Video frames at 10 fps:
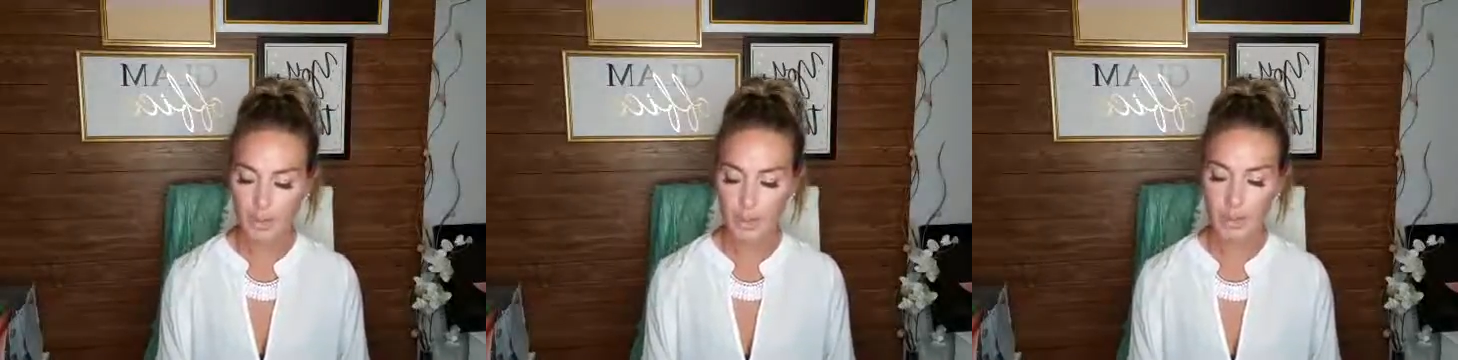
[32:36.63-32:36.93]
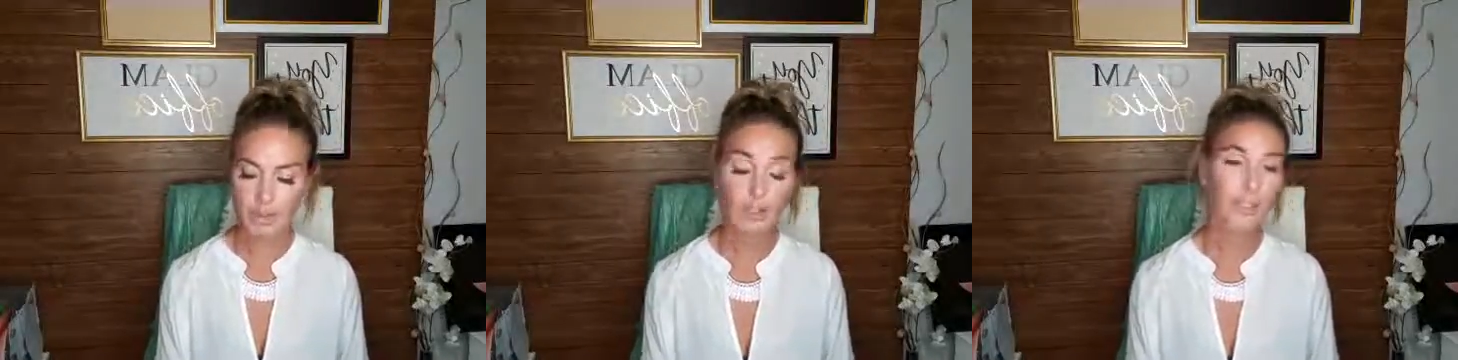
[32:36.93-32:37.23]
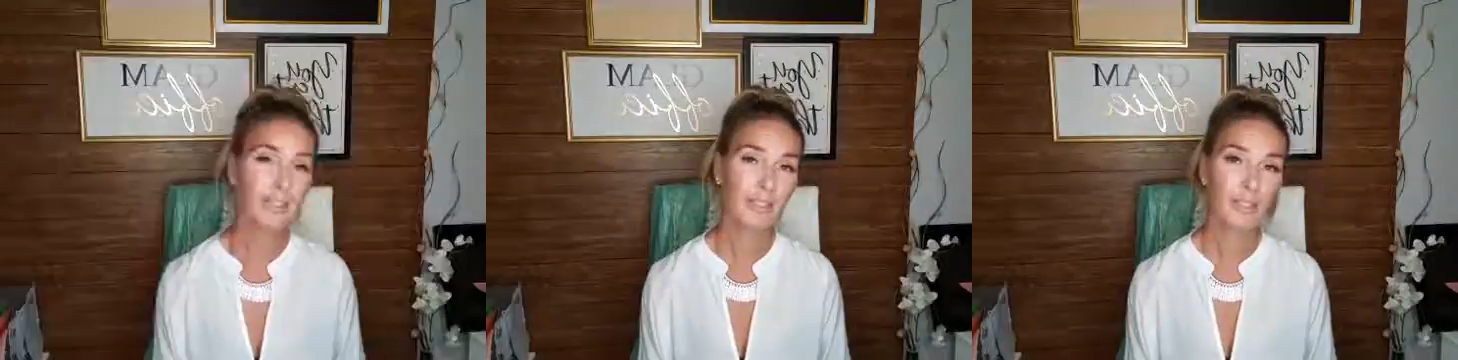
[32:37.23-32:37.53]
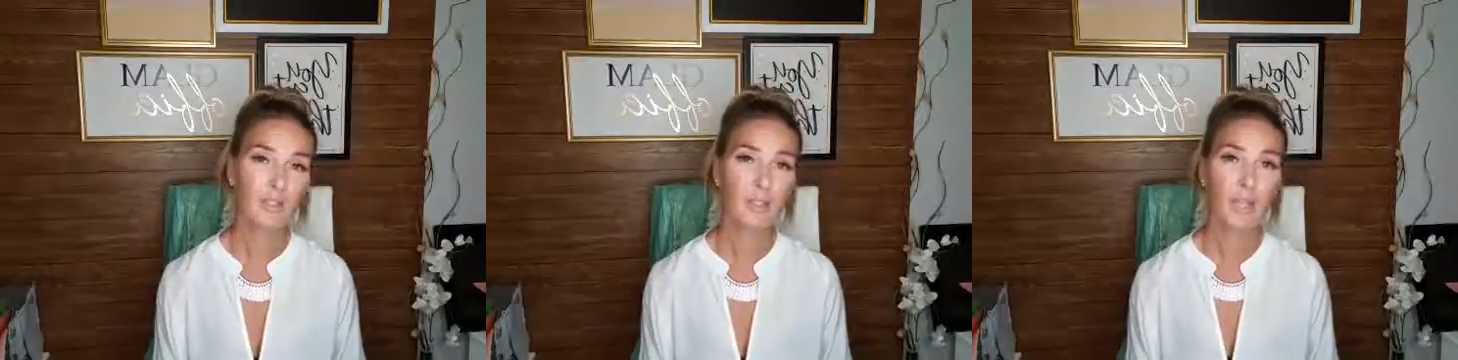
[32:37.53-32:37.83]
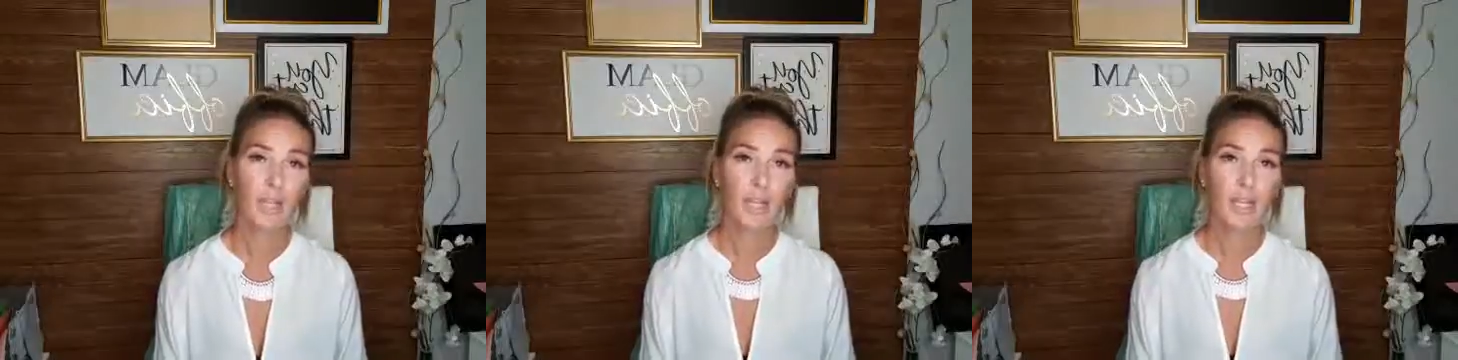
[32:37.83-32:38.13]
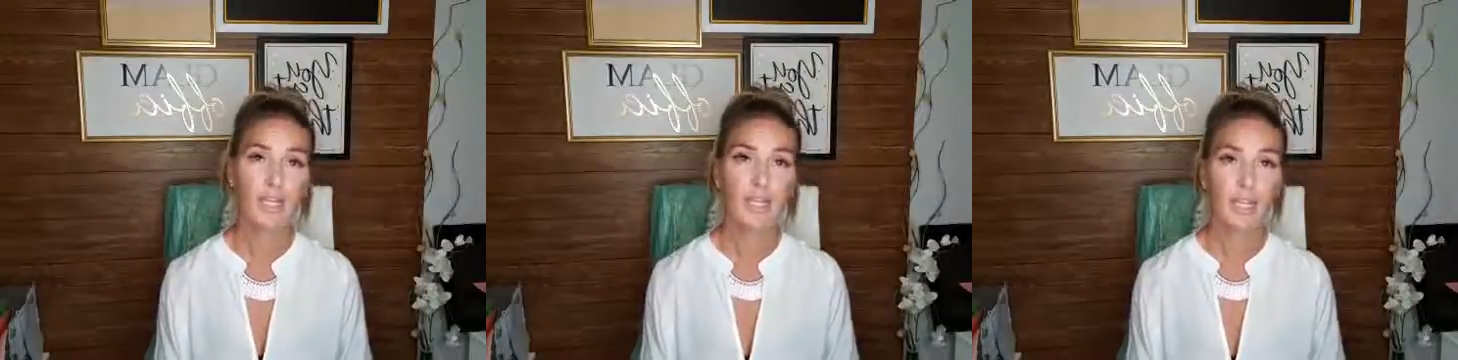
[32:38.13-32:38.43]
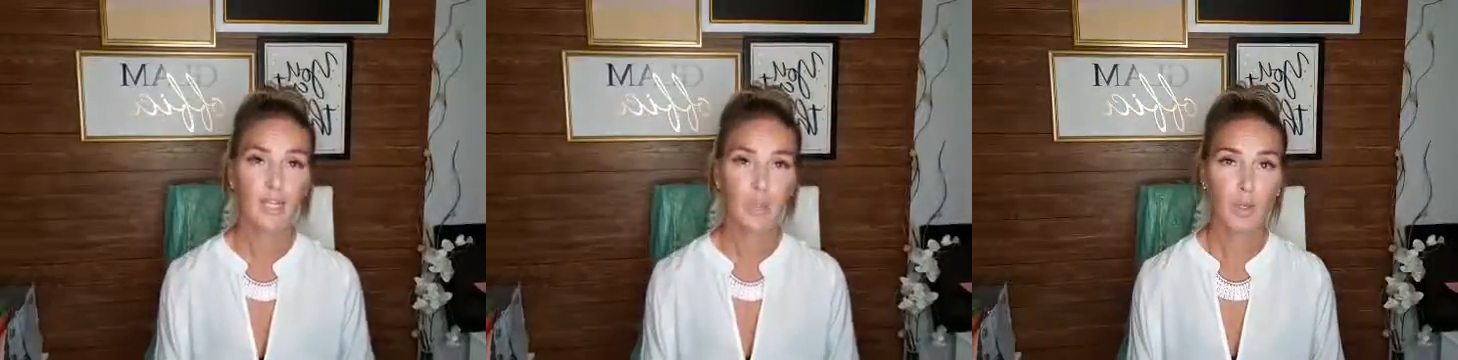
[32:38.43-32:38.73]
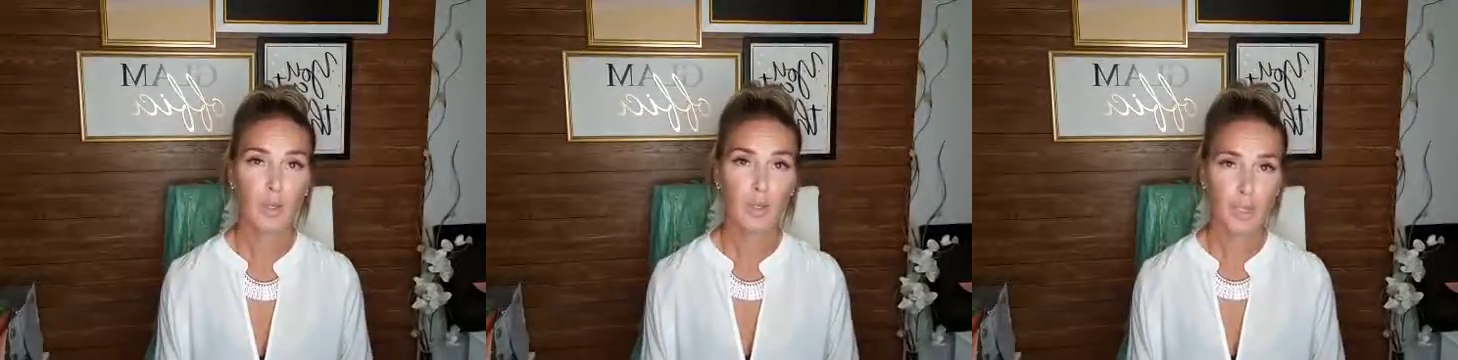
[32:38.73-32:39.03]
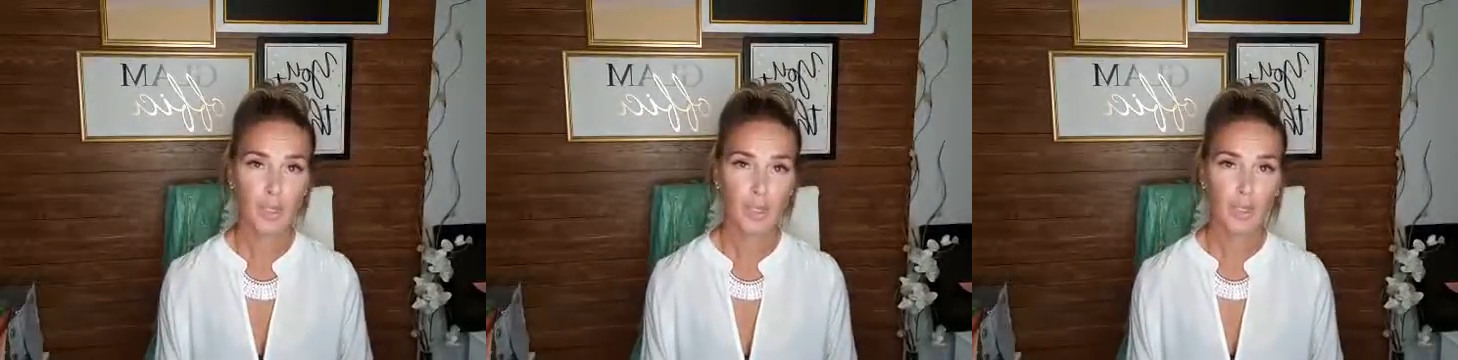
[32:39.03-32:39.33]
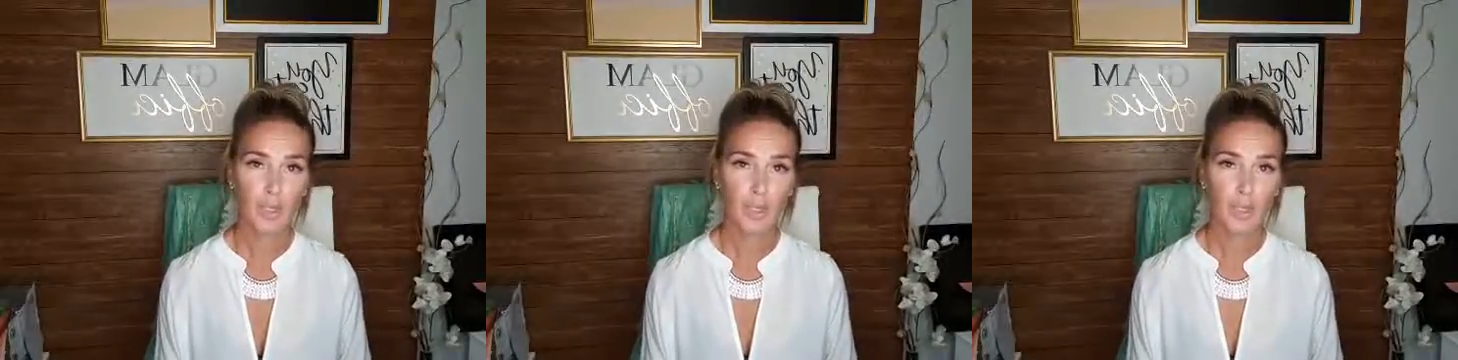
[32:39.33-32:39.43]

Because they're considered engagement baiting.